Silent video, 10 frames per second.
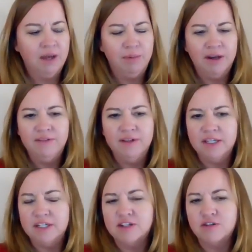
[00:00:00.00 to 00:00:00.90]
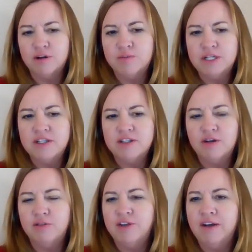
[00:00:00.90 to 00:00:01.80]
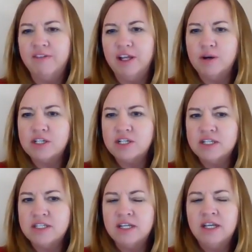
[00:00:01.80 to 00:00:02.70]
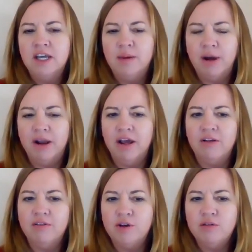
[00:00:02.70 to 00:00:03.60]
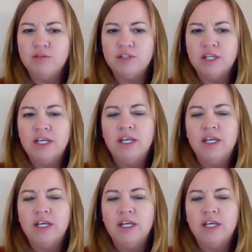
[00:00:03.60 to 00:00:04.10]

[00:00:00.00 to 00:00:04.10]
above in the description. So if you have any questions about how to vote,